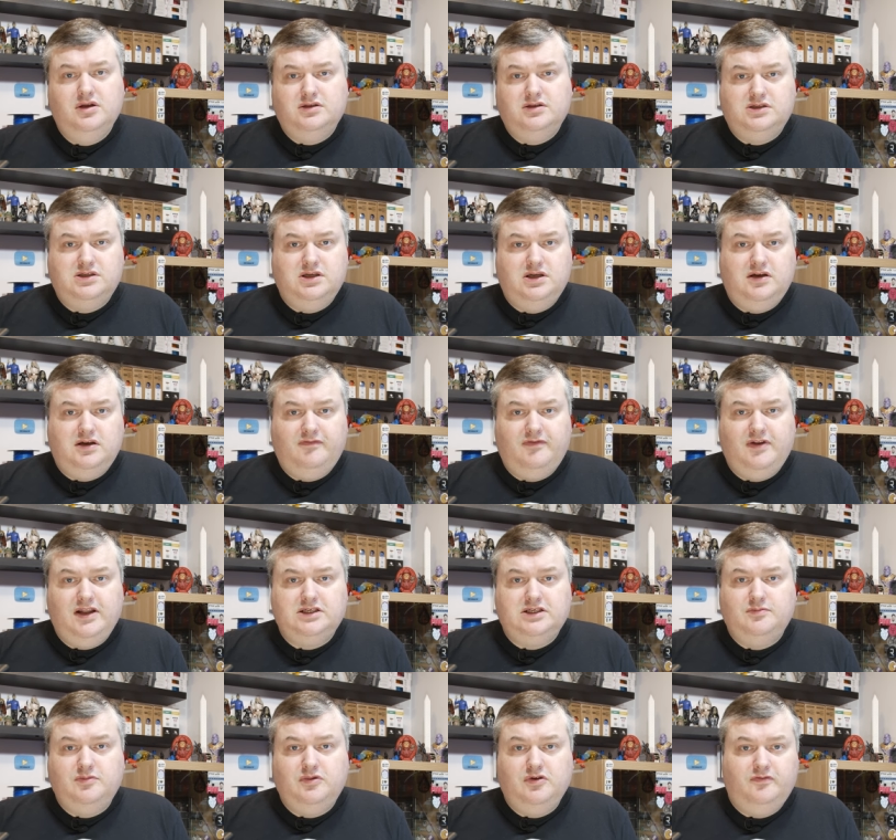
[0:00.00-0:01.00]
It's a
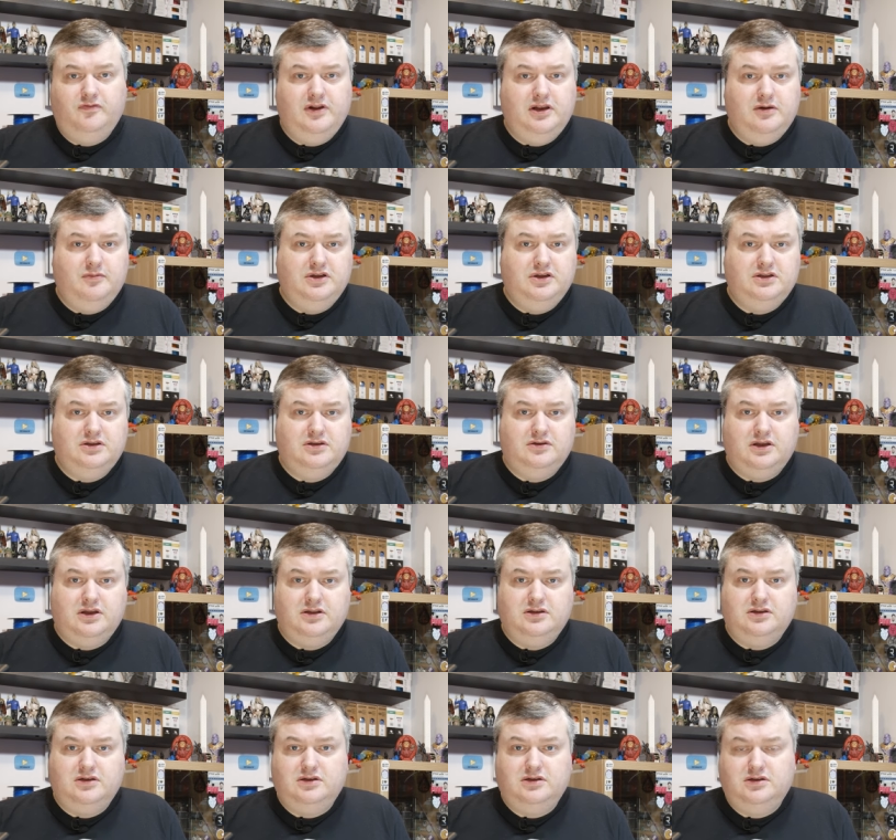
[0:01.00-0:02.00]
flexible filament that
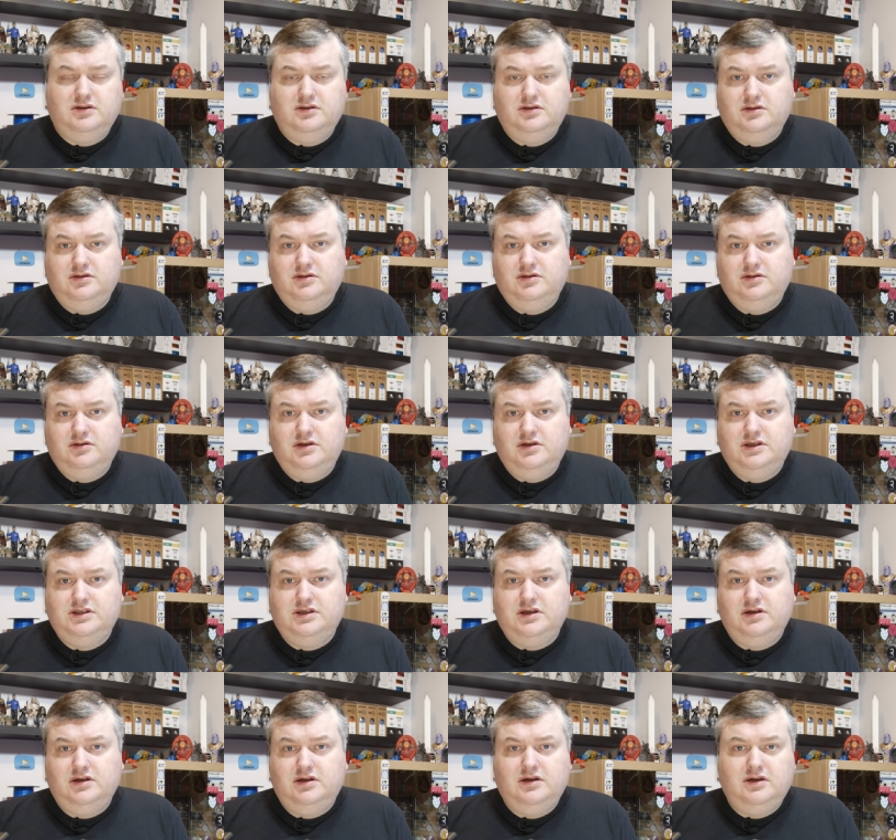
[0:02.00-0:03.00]
uh, is
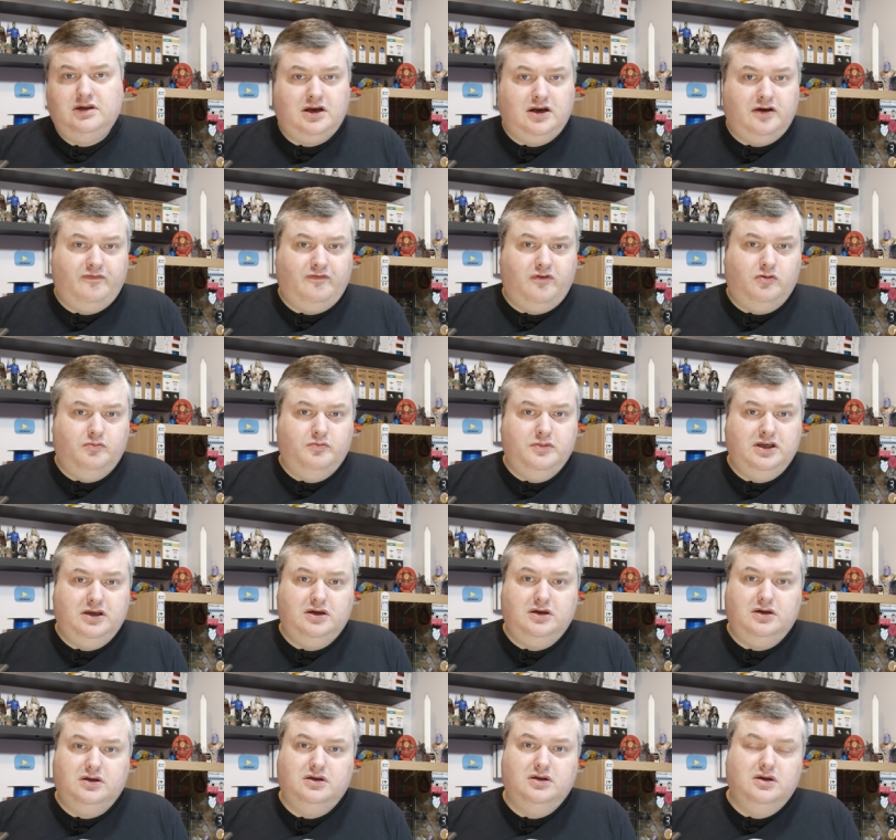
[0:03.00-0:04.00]
a, like a
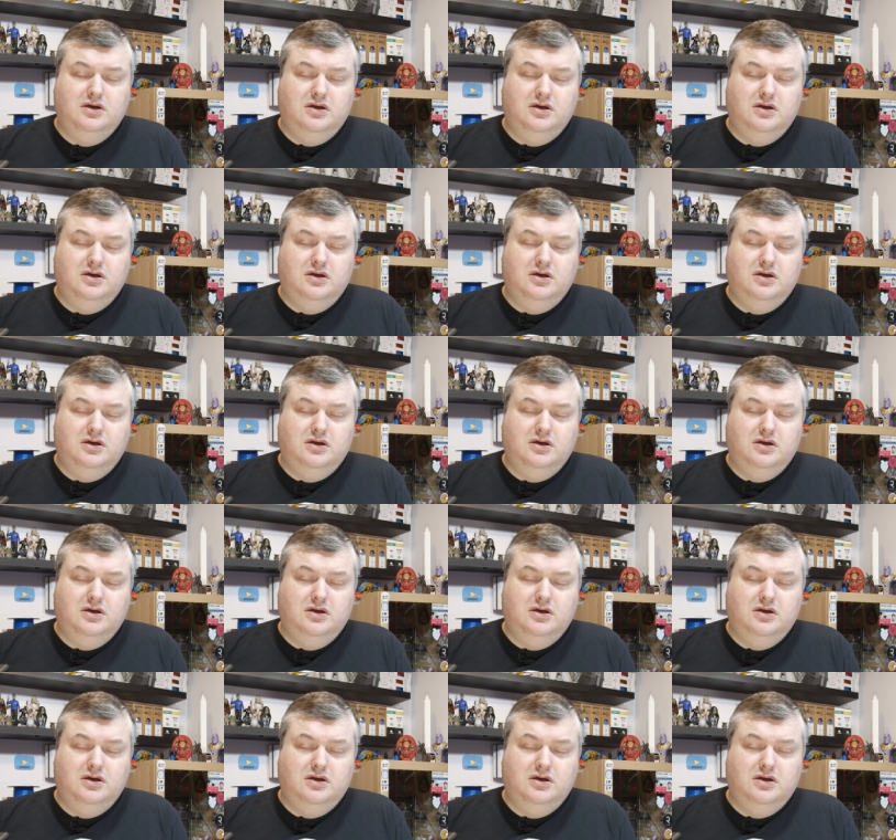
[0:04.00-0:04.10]
foaming